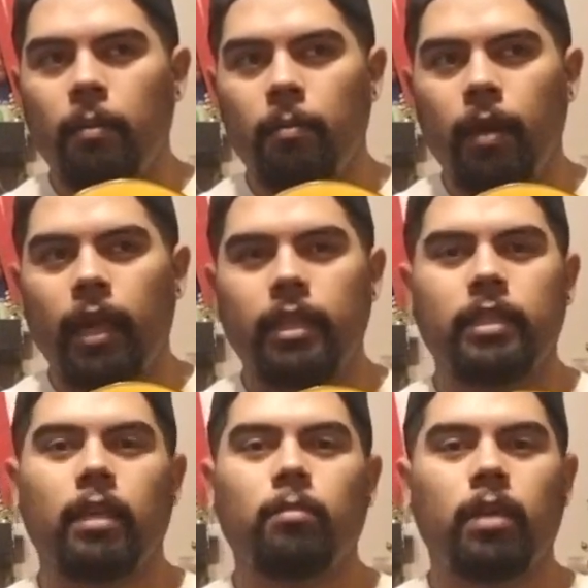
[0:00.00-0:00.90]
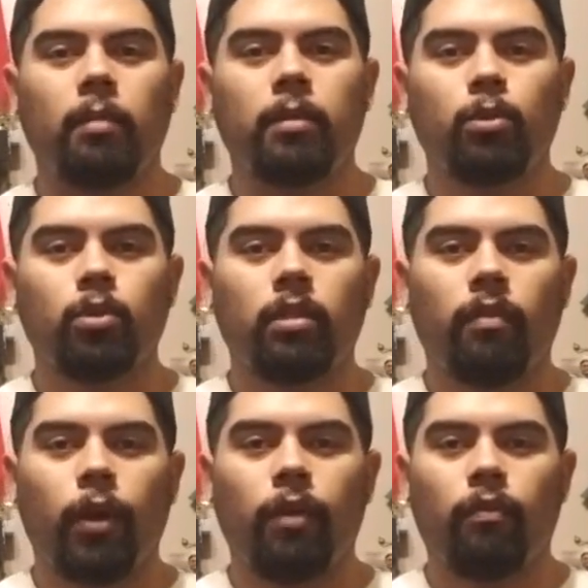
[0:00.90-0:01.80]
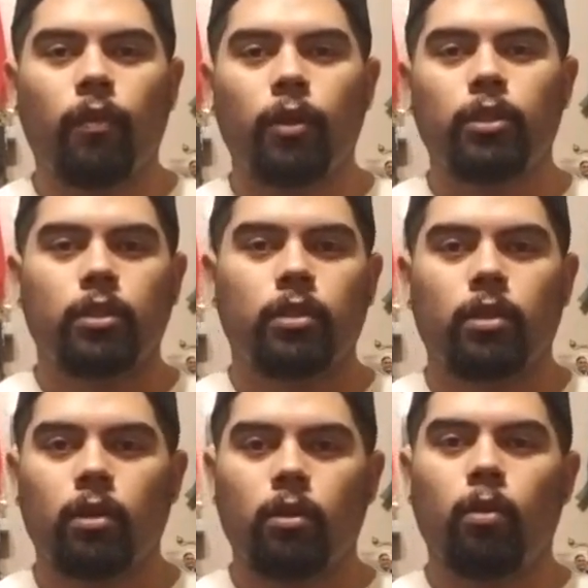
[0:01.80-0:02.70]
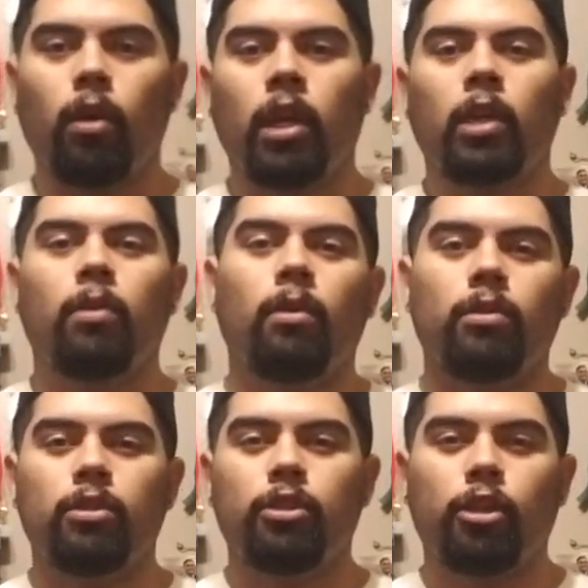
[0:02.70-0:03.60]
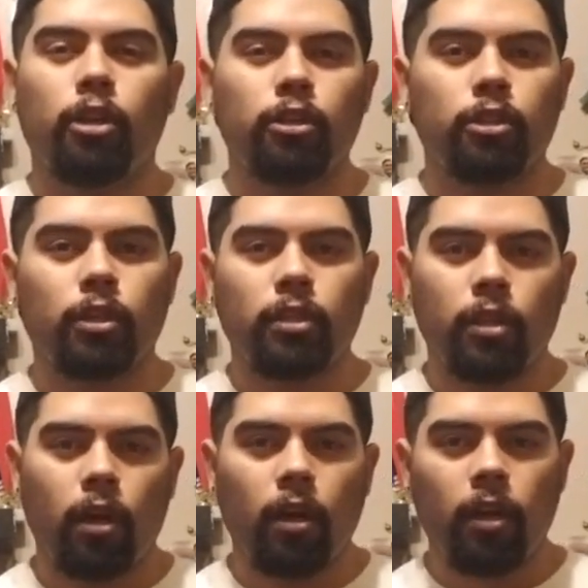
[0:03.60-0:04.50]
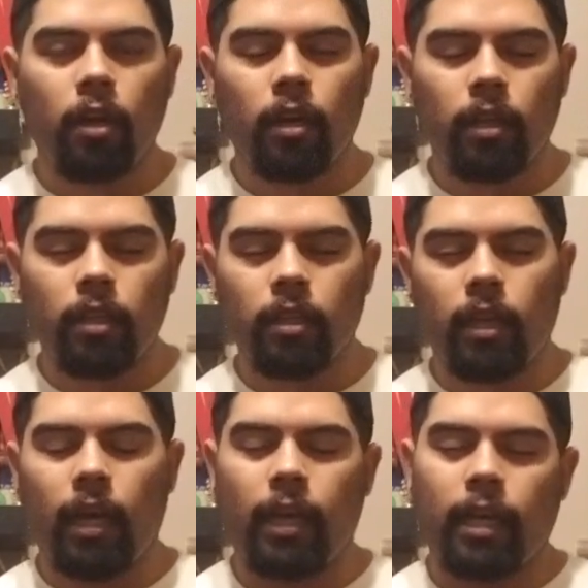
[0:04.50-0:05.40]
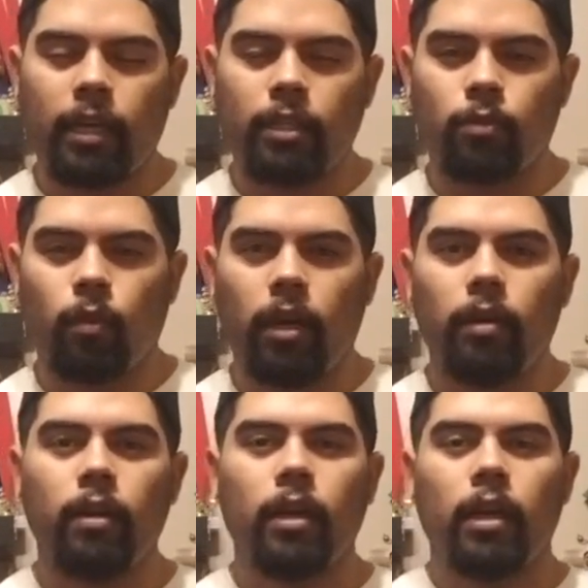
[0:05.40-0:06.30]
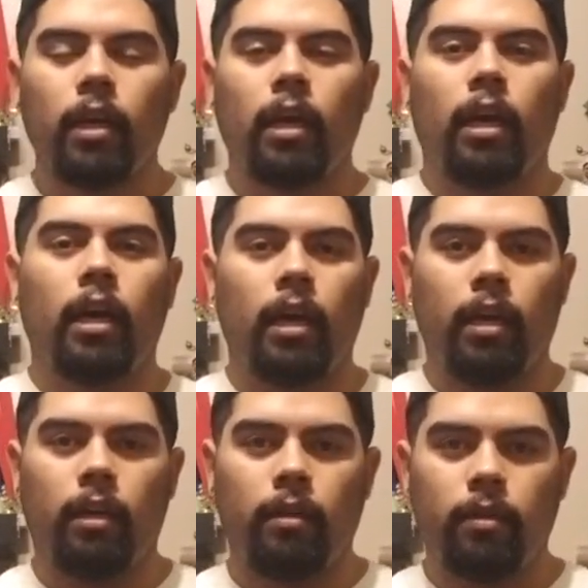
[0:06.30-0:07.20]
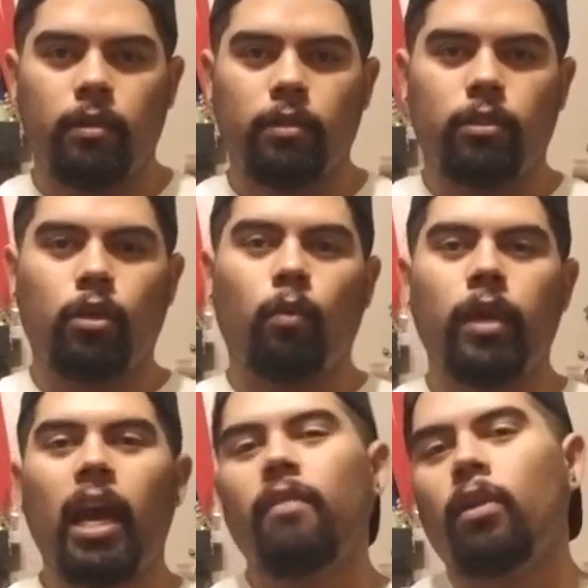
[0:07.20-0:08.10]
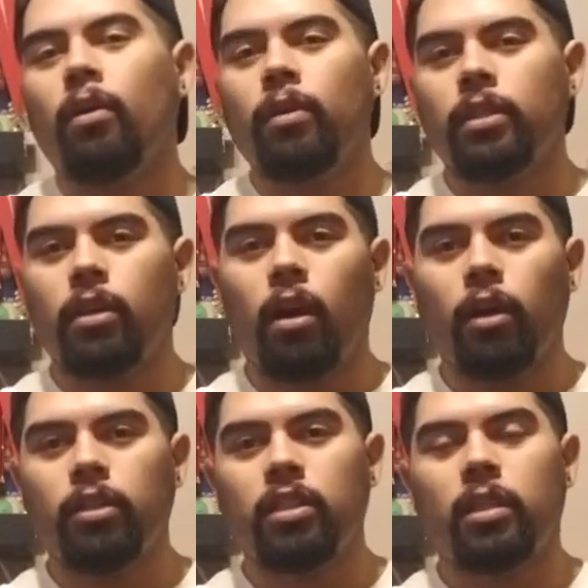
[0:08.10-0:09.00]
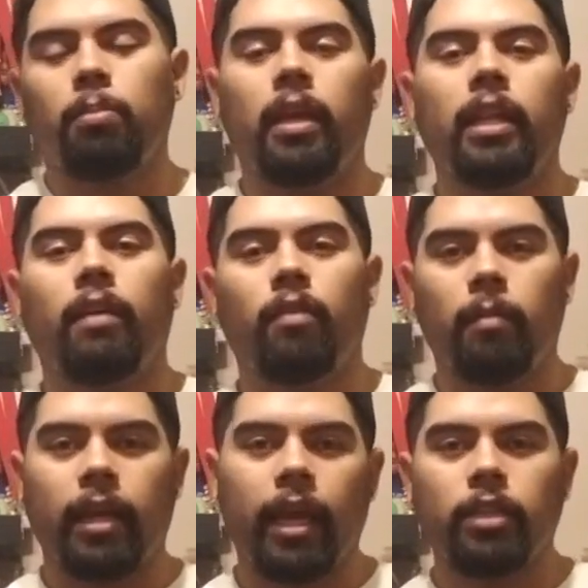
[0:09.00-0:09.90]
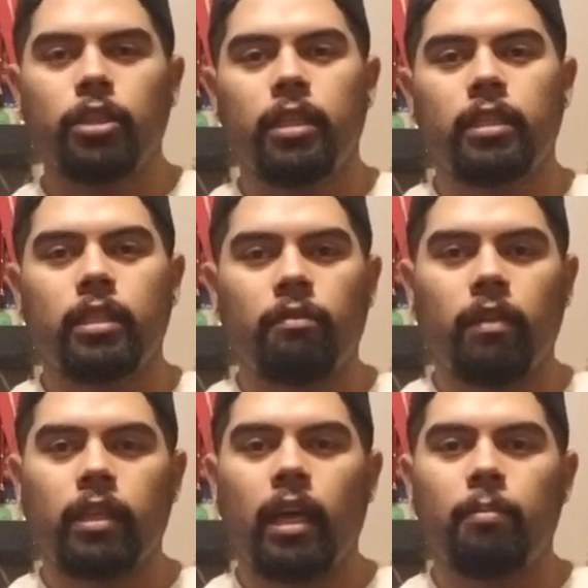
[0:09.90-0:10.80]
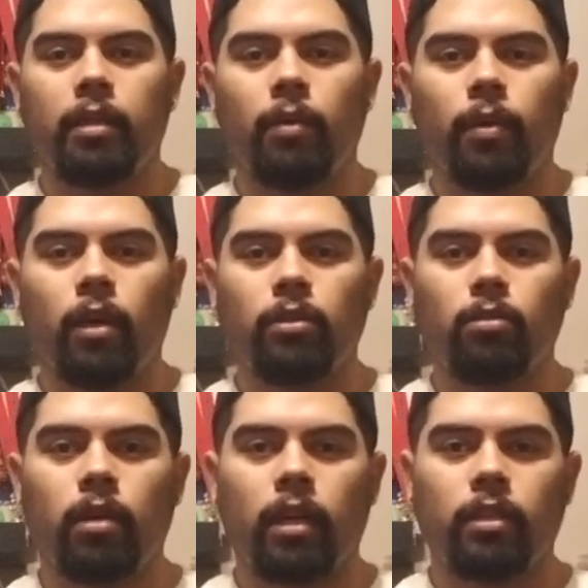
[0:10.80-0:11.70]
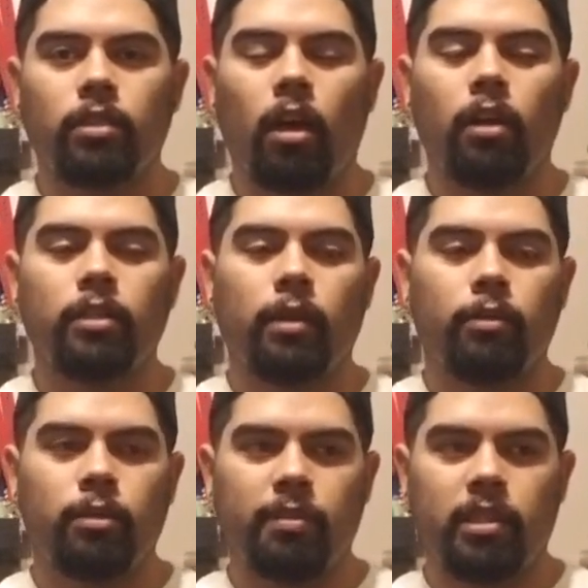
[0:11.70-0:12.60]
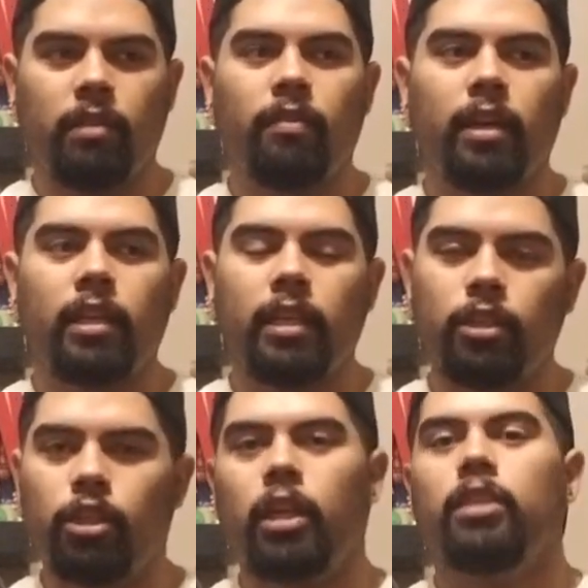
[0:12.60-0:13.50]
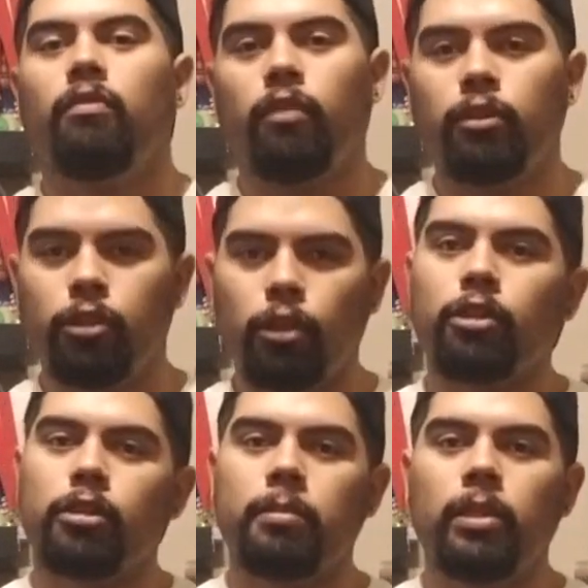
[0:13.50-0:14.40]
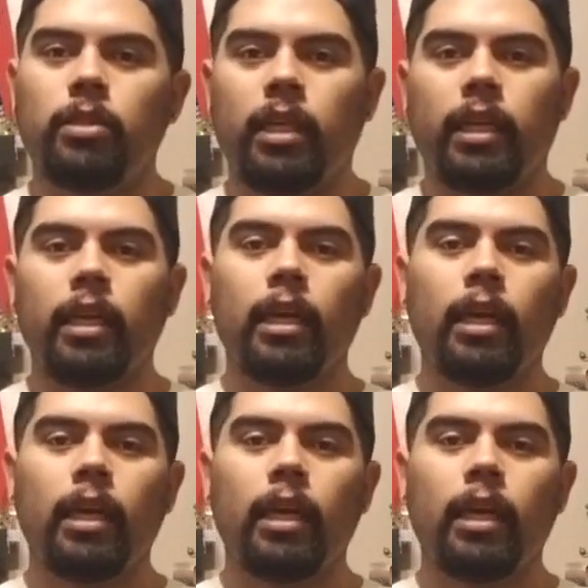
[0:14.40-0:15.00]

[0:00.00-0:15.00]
but at the same time, this was the very first quote-unquote church guitar that I got as well. So we have our own guitars to play like for mariachi and stuff like that, but then we also got guitars that were specifically just for church music,